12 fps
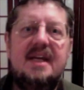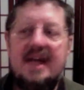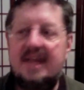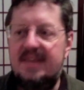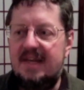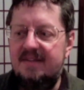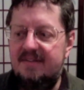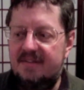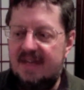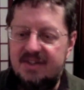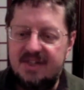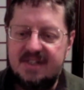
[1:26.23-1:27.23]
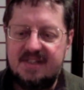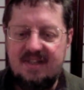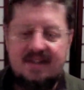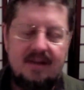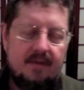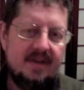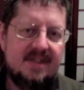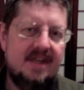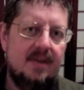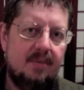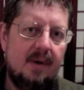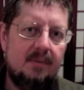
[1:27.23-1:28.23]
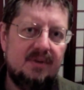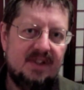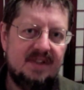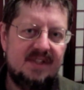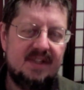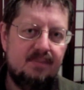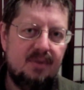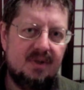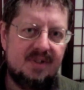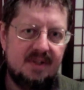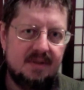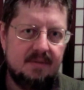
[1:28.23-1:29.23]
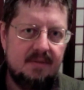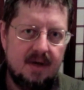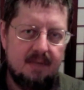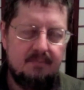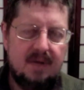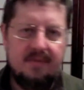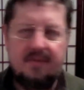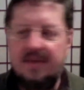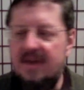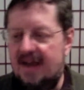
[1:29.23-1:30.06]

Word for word: and they they just you know they say they're publishing six books a, a month,